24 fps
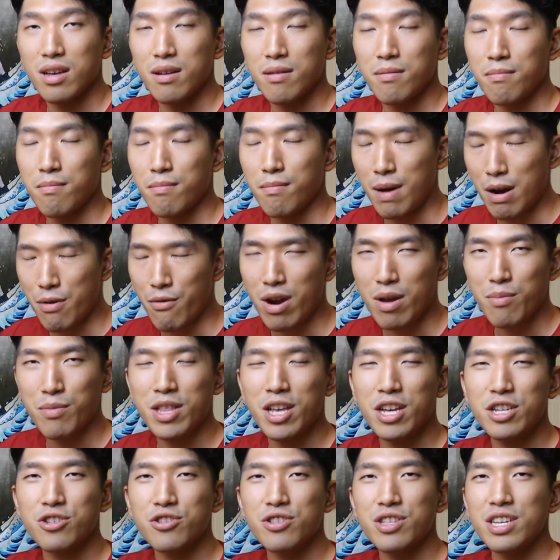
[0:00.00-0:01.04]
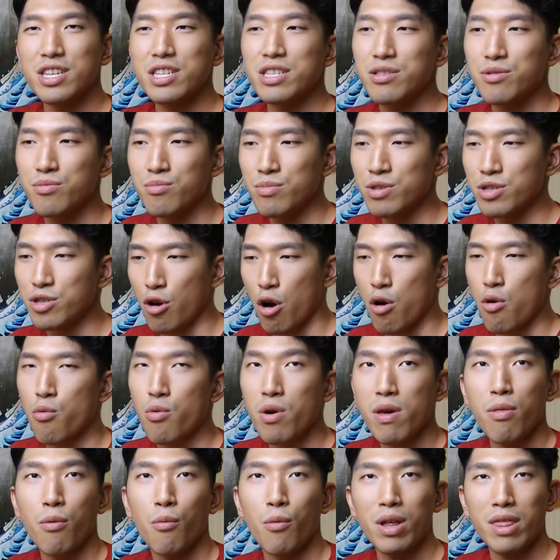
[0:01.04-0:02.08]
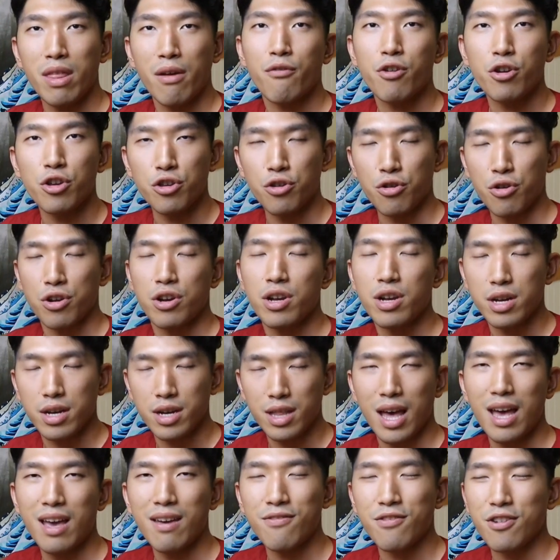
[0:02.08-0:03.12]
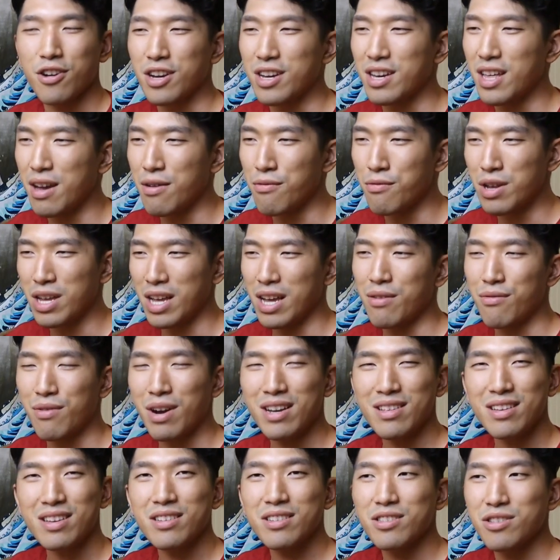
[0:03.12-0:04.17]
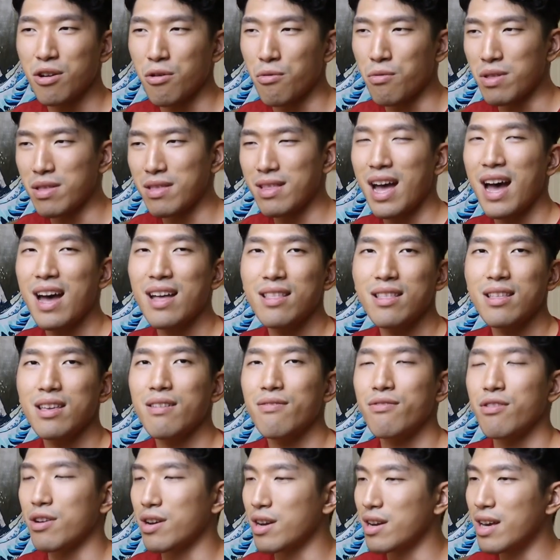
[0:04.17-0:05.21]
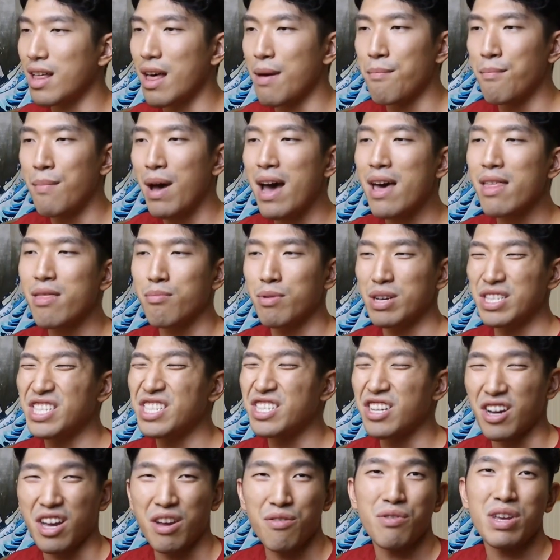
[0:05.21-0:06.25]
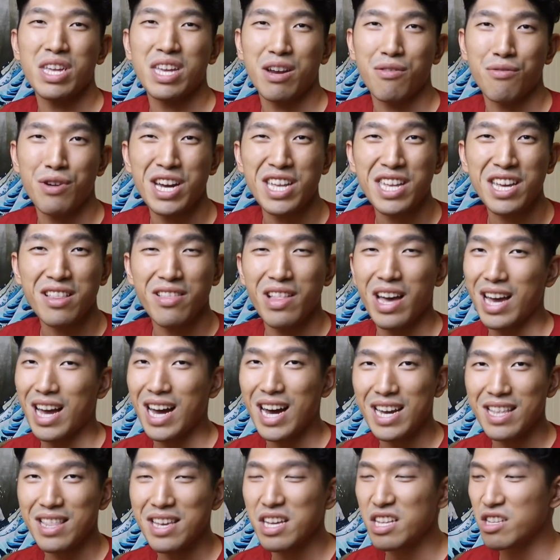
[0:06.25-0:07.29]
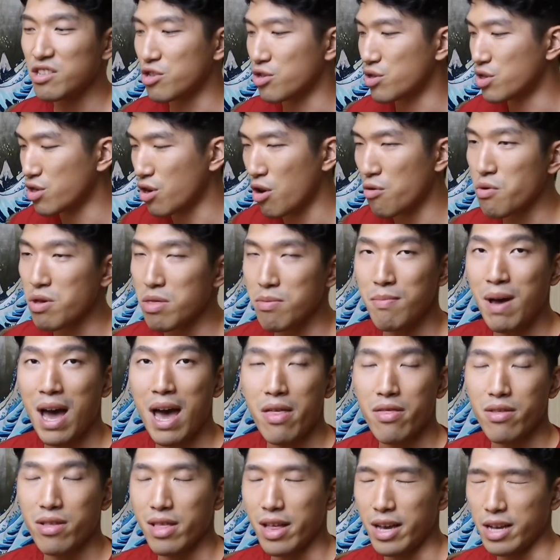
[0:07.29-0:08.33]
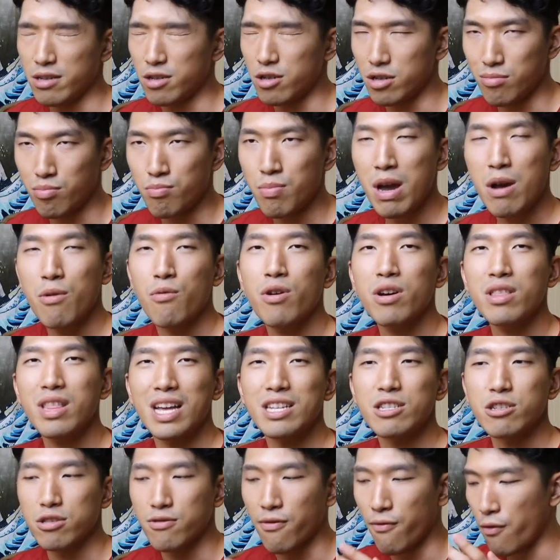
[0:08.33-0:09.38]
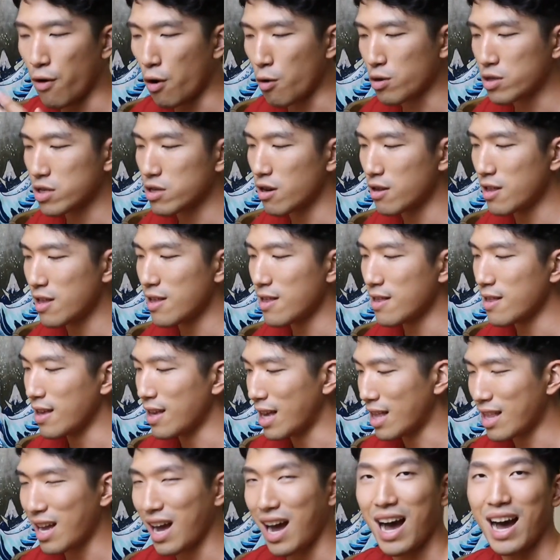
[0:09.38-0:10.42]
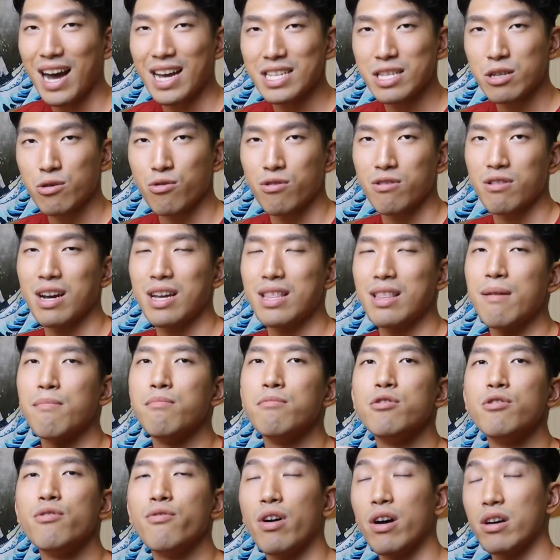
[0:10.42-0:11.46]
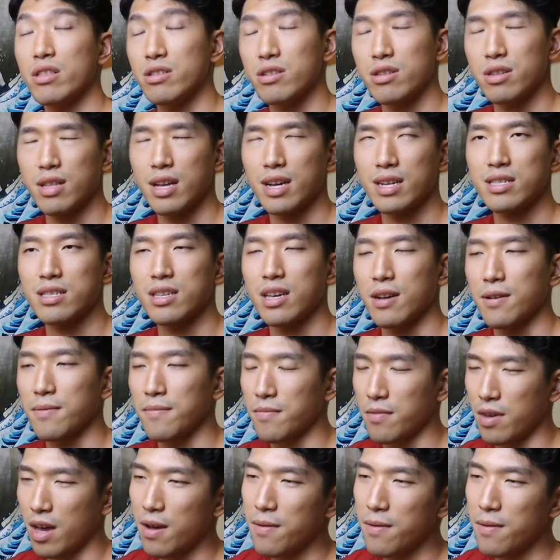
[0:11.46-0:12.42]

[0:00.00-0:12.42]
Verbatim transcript: my recommendation is start with whatever you're good at. If you're good at reading and writing, start with that. If you're good at math but stuck at reading and writing like I did, just start with math. Like just pick one and just focus on it, get the high score and then move on to the next thing. Okay.